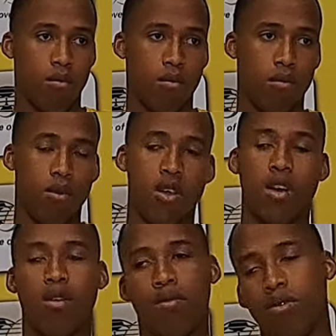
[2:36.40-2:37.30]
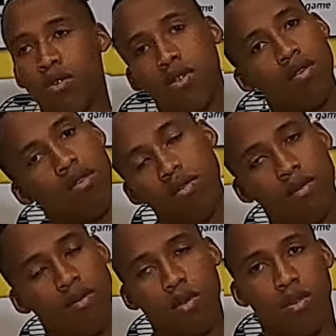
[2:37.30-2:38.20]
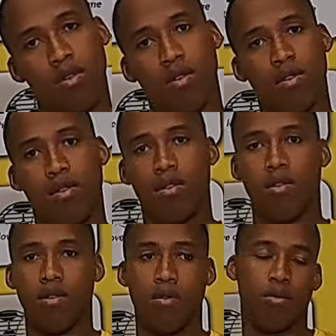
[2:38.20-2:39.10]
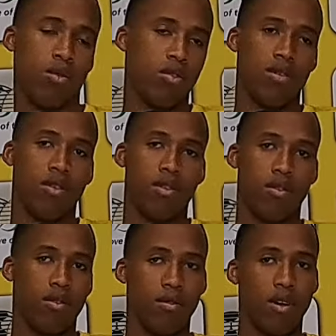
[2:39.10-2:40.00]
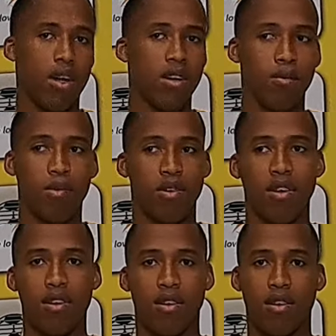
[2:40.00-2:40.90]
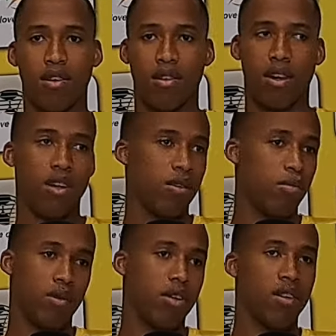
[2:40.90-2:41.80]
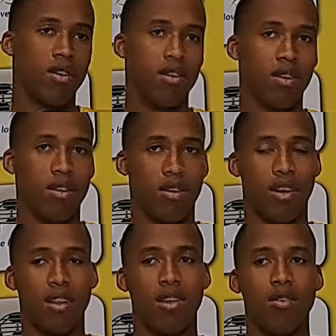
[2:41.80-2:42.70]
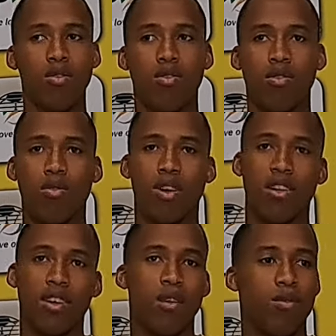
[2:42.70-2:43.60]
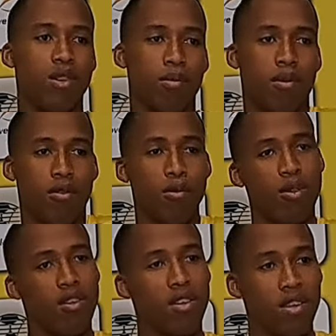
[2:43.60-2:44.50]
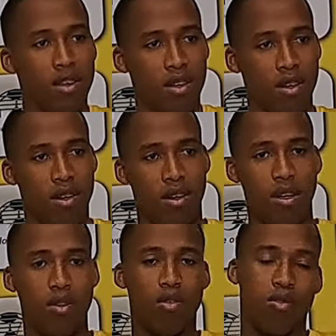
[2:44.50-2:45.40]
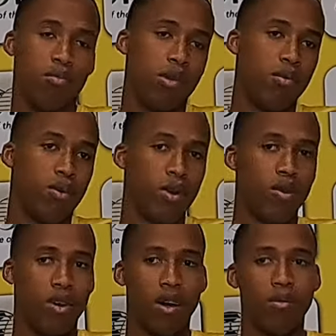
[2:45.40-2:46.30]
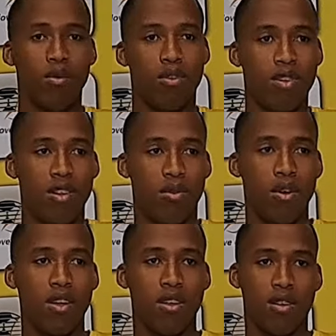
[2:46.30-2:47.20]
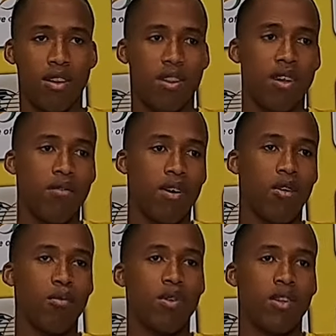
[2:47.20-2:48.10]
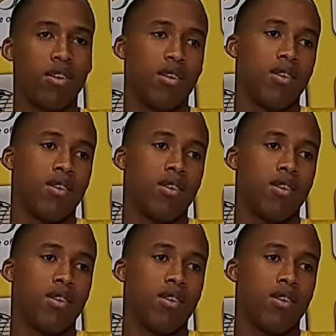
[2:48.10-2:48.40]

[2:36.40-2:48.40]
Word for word: you know? Yeah, of course, of course, of course, hundred percent, hundred percent. Uh, I think also you can tell with the performances, and also maybe when you come to see the trainings that the environment,